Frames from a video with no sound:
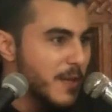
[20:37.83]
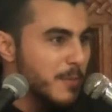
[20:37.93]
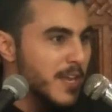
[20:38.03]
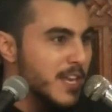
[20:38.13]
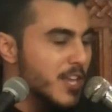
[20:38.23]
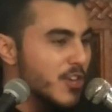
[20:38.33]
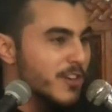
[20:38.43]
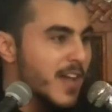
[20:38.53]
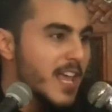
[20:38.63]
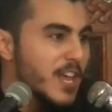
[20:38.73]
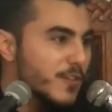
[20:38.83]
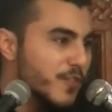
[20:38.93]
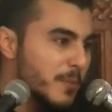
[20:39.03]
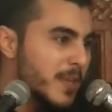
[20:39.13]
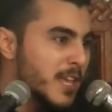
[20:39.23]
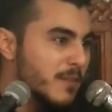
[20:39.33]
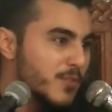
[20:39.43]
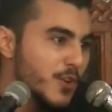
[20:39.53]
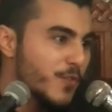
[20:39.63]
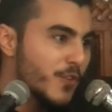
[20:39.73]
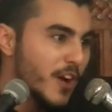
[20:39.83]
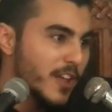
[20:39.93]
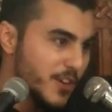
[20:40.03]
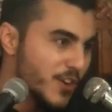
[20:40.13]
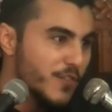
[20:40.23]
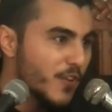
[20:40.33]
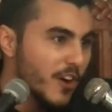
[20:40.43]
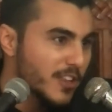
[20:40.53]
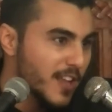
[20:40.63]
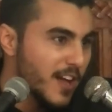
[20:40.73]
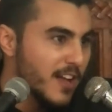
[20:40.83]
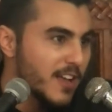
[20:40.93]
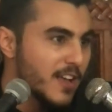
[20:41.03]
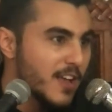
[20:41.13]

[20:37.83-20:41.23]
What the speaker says: Meaning, you're not here for me, you're here for Allah.